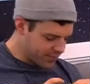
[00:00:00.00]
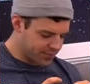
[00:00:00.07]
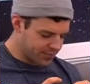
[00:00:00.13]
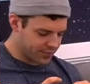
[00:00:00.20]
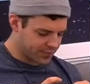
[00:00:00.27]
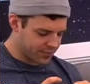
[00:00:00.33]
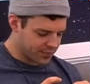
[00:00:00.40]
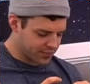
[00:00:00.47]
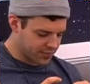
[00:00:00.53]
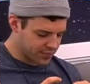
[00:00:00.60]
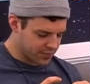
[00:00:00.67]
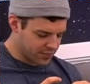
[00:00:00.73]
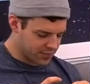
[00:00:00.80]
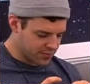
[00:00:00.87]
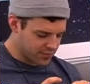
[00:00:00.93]

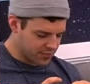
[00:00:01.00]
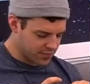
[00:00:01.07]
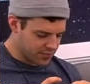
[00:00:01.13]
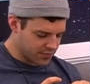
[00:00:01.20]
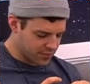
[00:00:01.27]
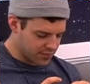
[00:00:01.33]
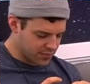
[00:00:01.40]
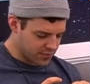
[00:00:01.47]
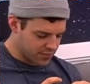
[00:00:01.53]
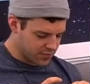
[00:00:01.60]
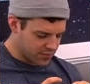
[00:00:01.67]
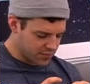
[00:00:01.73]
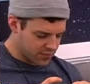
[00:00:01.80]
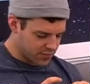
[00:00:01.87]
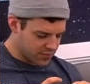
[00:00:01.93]

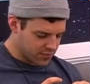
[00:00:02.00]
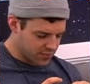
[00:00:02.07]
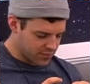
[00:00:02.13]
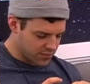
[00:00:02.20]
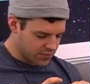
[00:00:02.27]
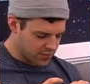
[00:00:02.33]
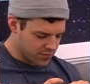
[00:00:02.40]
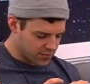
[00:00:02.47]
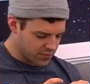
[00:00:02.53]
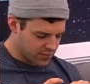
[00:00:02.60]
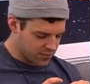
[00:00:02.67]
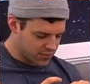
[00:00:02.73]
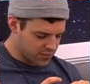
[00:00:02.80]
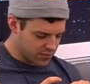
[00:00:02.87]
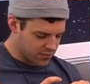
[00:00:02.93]

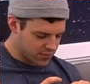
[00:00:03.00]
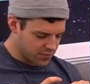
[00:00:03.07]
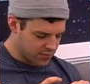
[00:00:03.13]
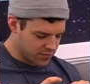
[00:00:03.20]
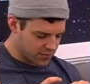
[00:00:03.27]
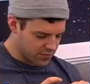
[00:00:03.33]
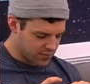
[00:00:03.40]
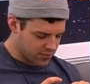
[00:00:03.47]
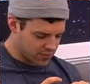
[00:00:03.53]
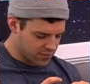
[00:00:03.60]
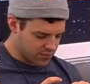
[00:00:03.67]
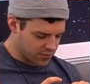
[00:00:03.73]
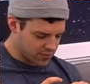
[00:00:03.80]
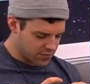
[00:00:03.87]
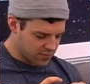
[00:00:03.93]

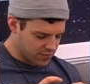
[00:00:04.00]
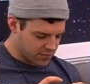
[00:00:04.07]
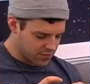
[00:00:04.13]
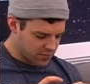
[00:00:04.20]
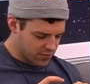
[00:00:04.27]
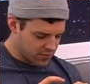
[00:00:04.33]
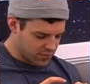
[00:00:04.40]
(silence)